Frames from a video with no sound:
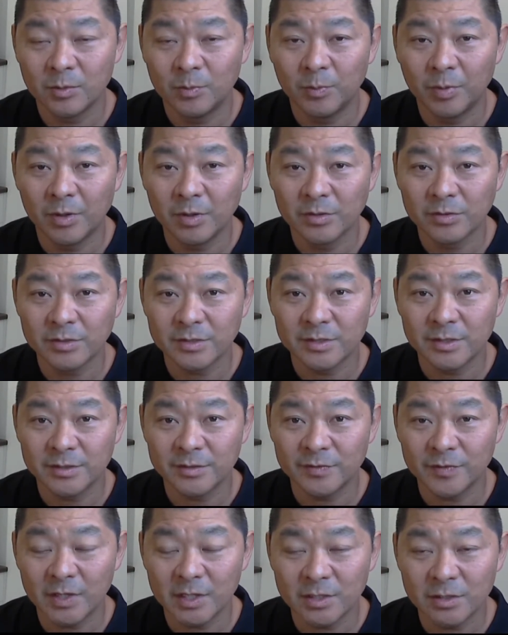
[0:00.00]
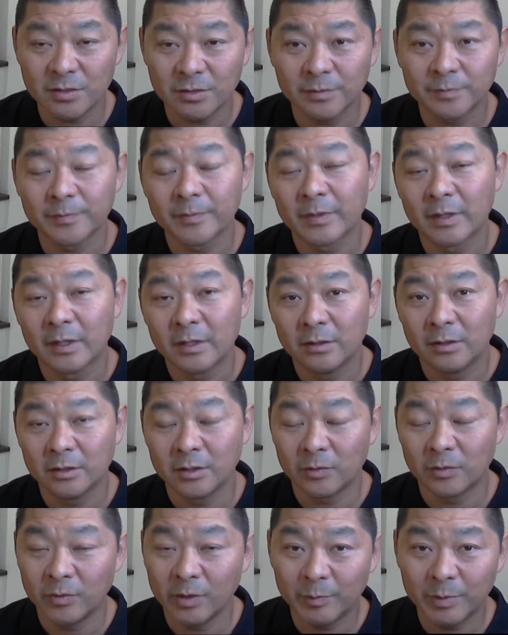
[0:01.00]
post this video or
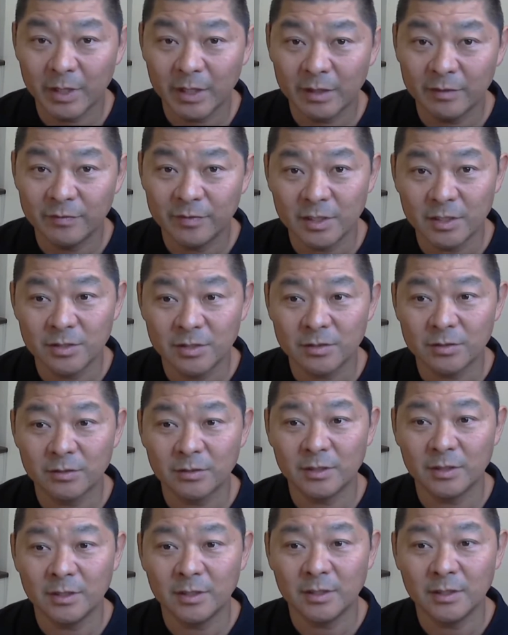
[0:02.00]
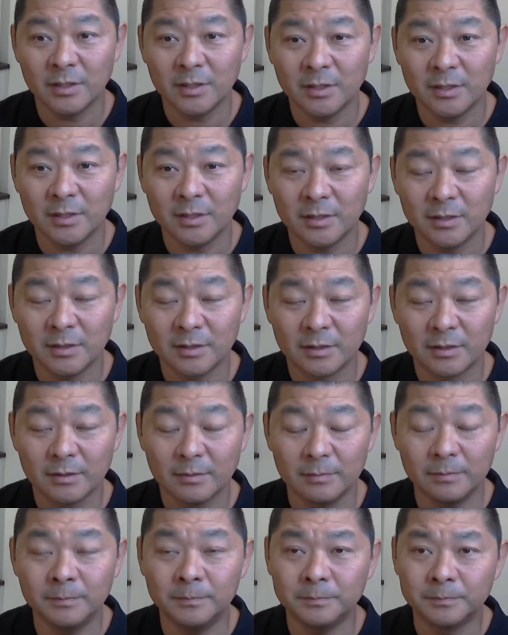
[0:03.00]
the replay video in
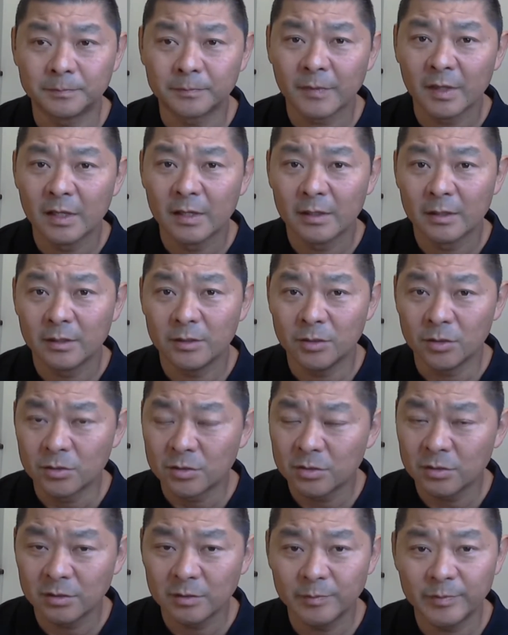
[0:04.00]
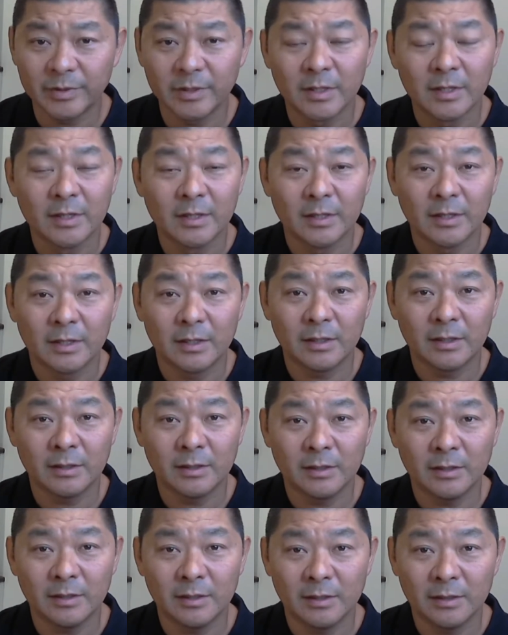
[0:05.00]
YouTube
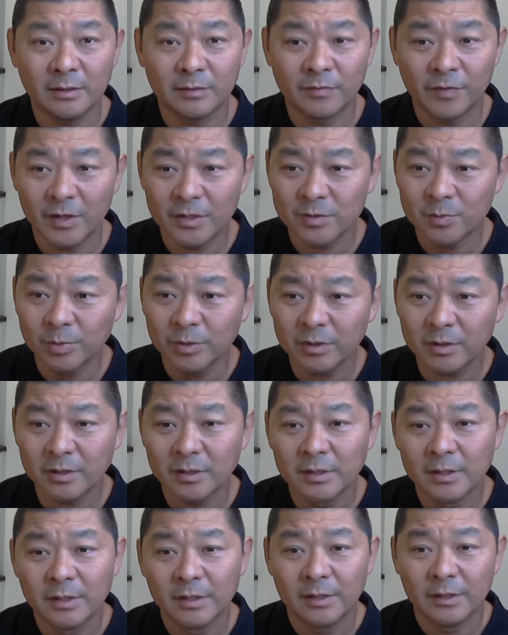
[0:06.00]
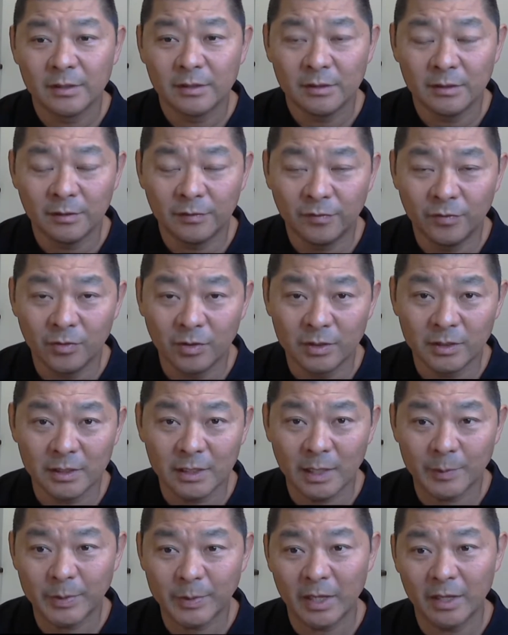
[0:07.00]
and Facebook. If you
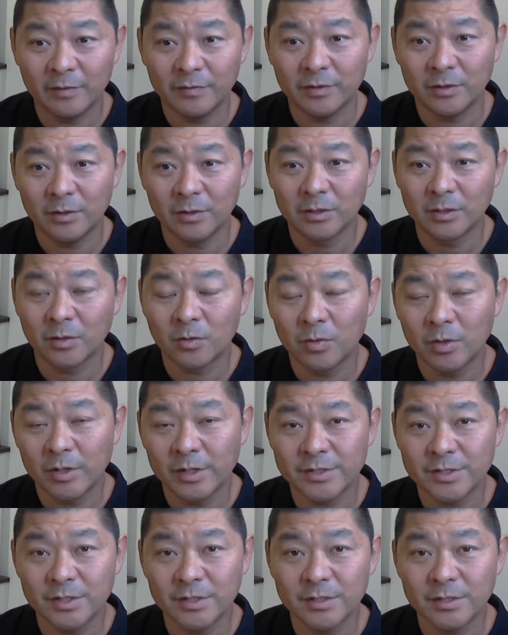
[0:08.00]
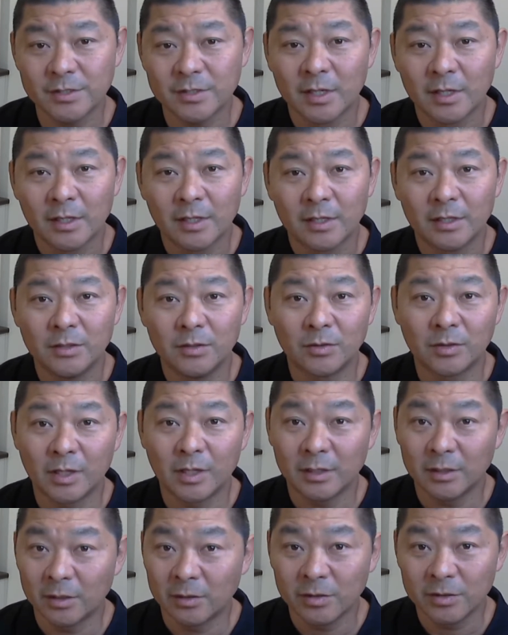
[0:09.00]
ended up having other questions, you
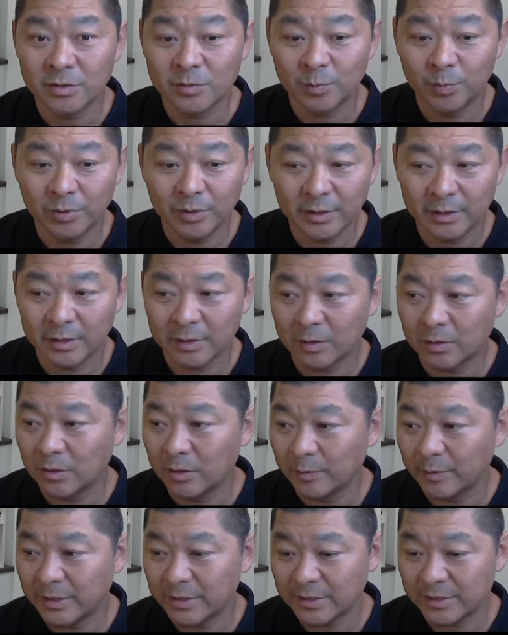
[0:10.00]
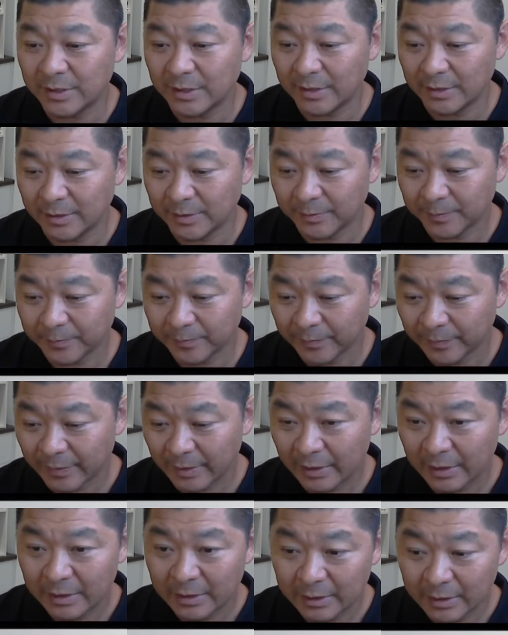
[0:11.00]
can always put in the comments there.
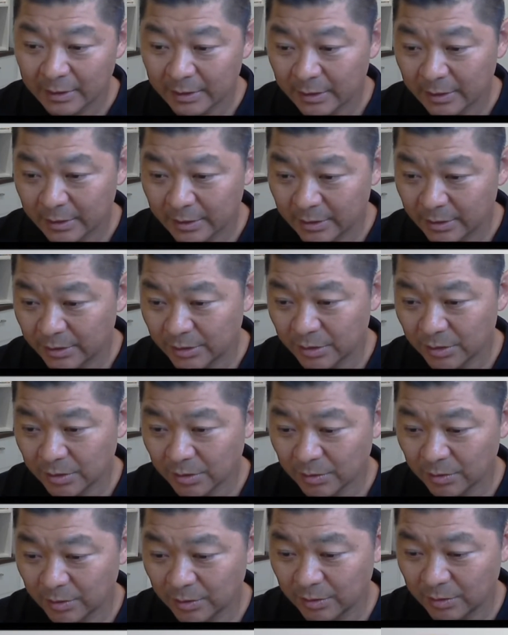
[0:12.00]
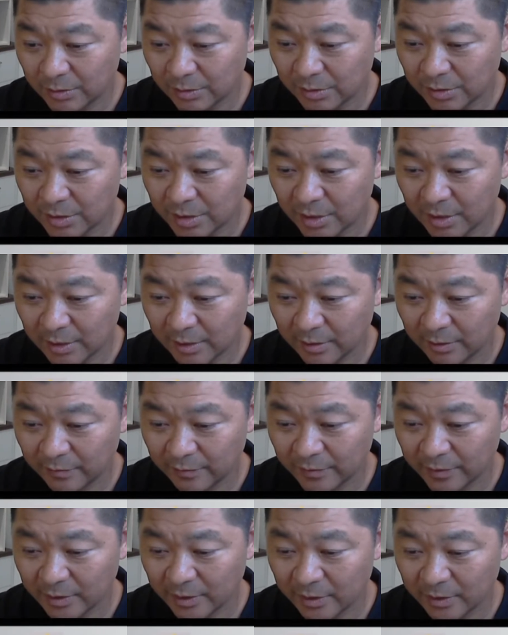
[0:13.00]
I'm just going to check
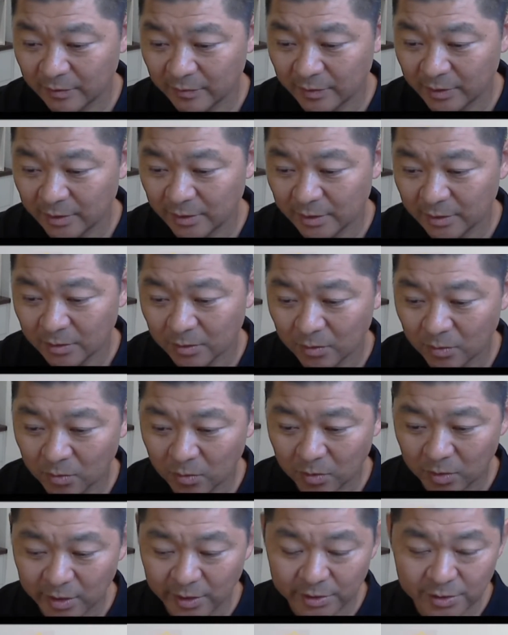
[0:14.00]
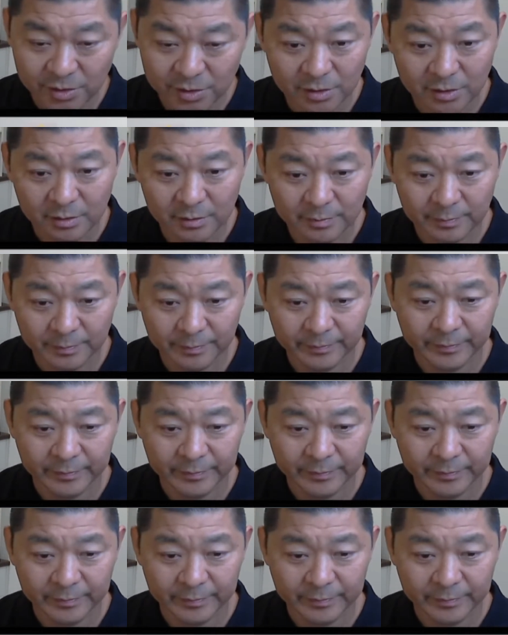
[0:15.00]
if I have any question.